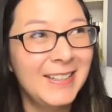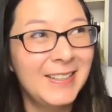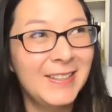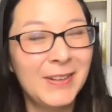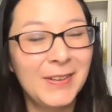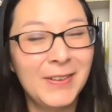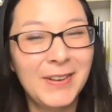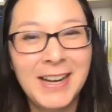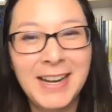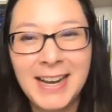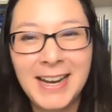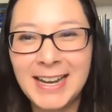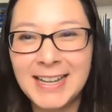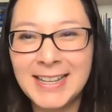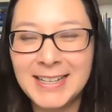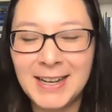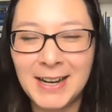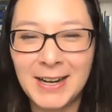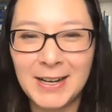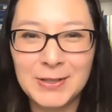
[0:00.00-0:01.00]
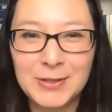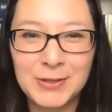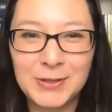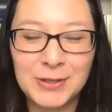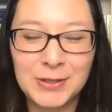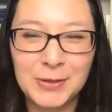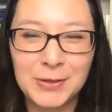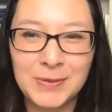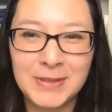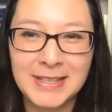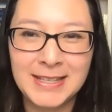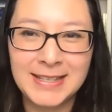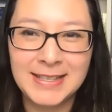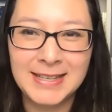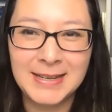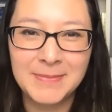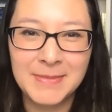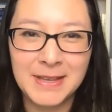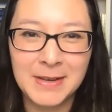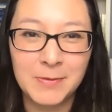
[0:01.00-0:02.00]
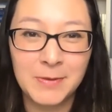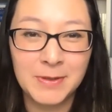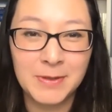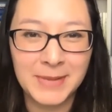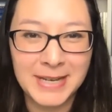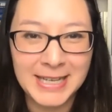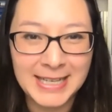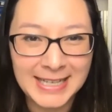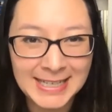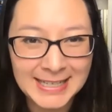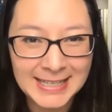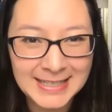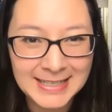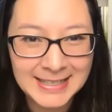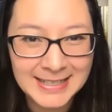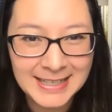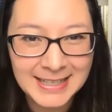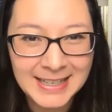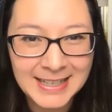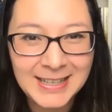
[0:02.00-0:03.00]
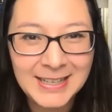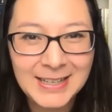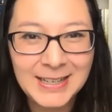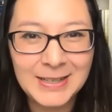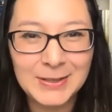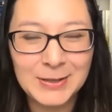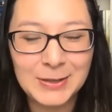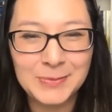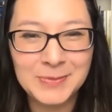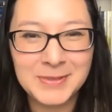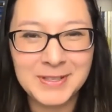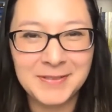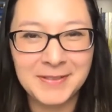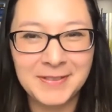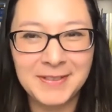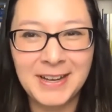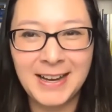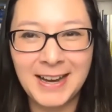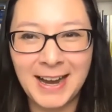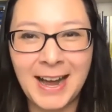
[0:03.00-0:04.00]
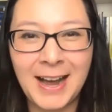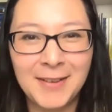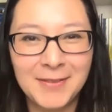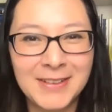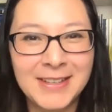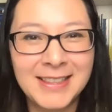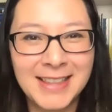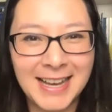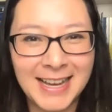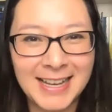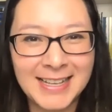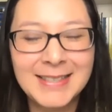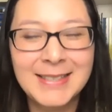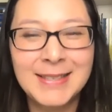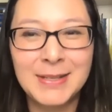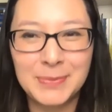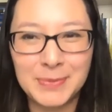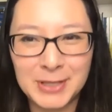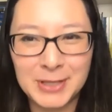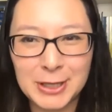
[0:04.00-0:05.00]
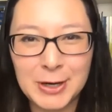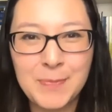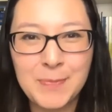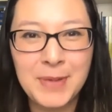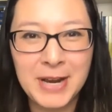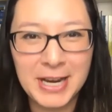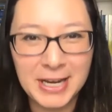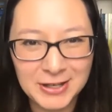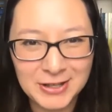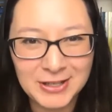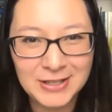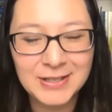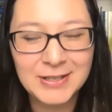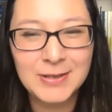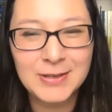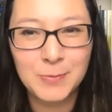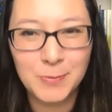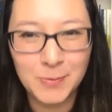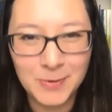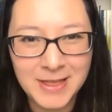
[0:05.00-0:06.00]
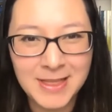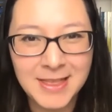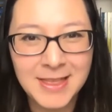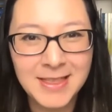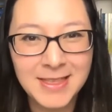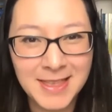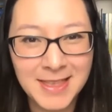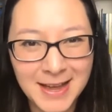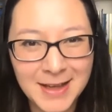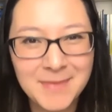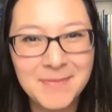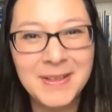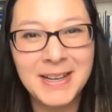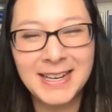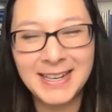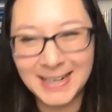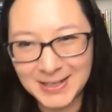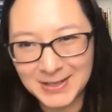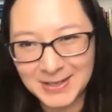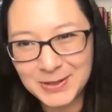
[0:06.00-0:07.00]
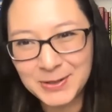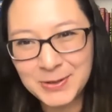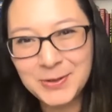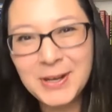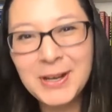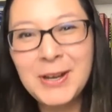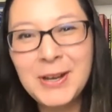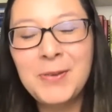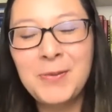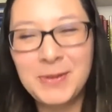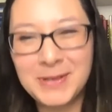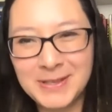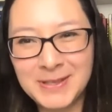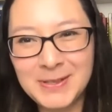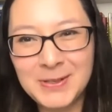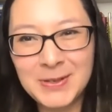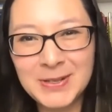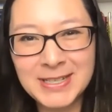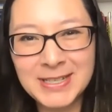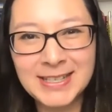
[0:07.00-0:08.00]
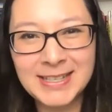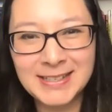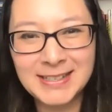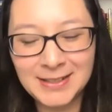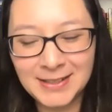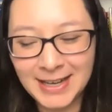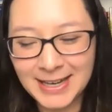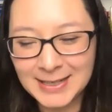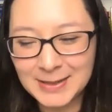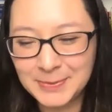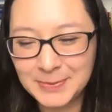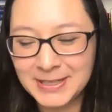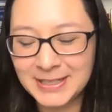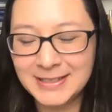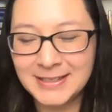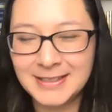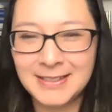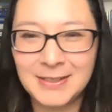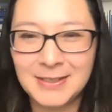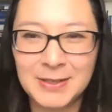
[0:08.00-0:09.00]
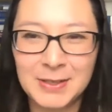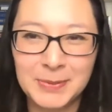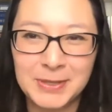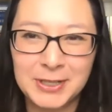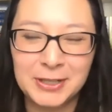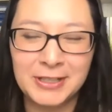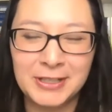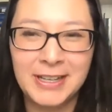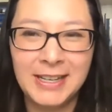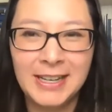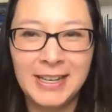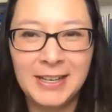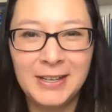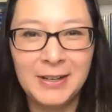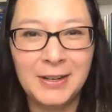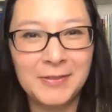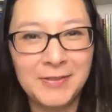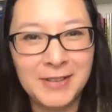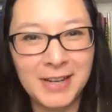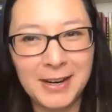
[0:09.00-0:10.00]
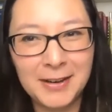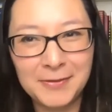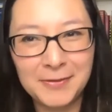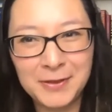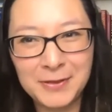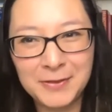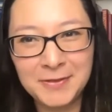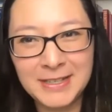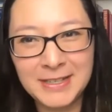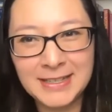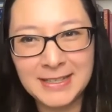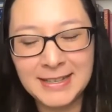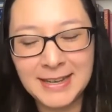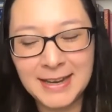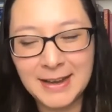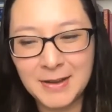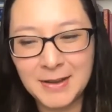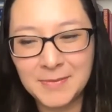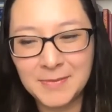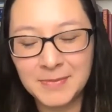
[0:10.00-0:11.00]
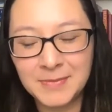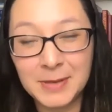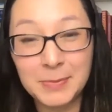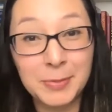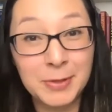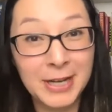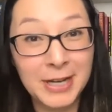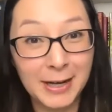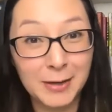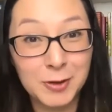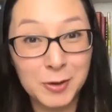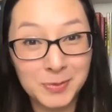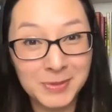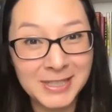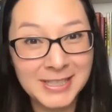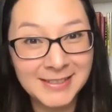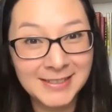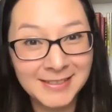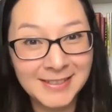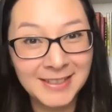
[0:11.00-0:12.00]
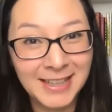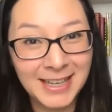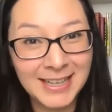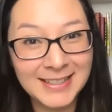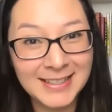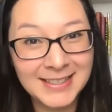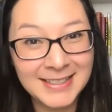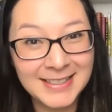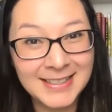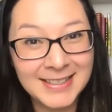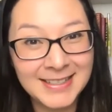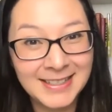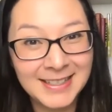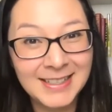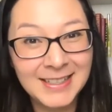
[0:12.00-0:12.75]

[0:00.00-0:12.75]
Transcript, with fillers: you know, I think I struggle with the same thing with my kids in terms of having that similar patience with them that I do with students in class because, you know, especially you know, I've taught a few of these, um, the pre algebra classes